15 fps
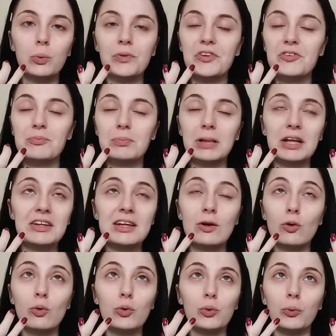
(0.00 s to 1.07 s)
this bloody
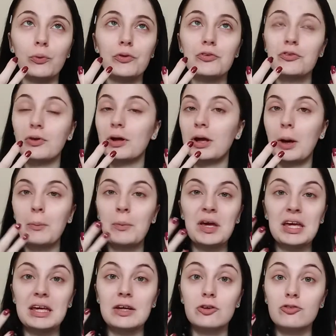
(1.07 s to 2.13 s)
oil that's like
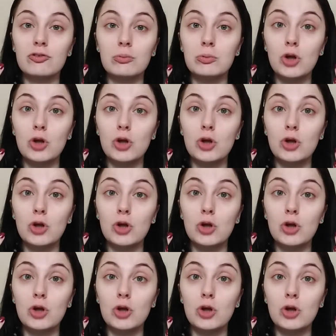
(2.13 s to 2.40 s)
appeared from